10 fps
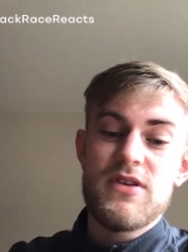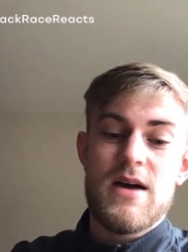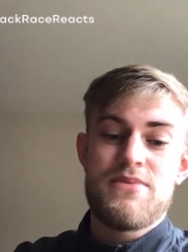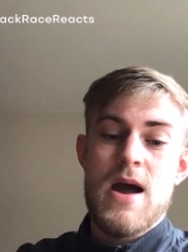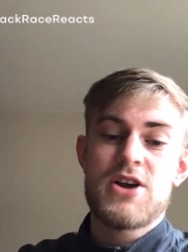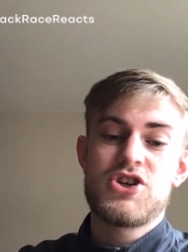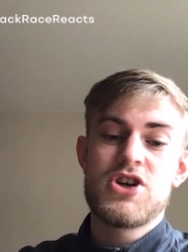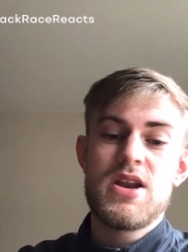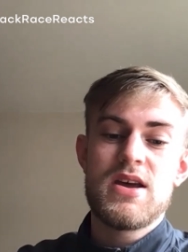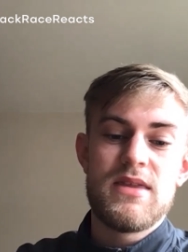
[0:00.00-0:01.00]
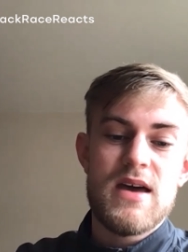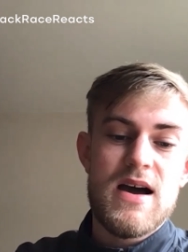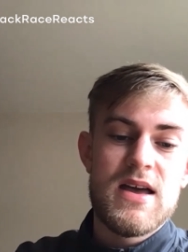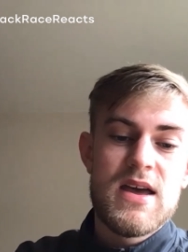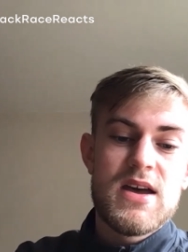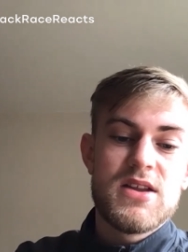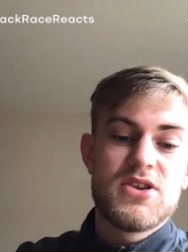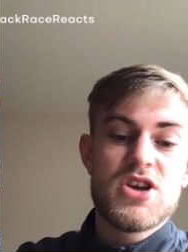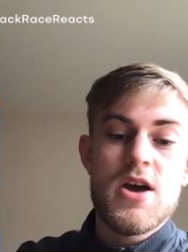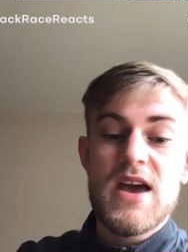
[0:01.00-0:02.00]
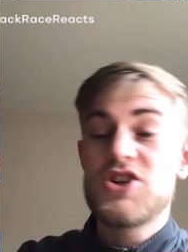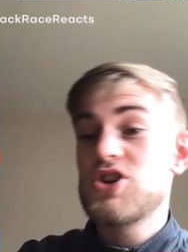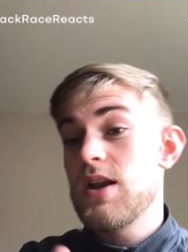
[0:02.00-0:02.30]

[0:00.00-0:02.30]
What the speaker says: that passion and that determination,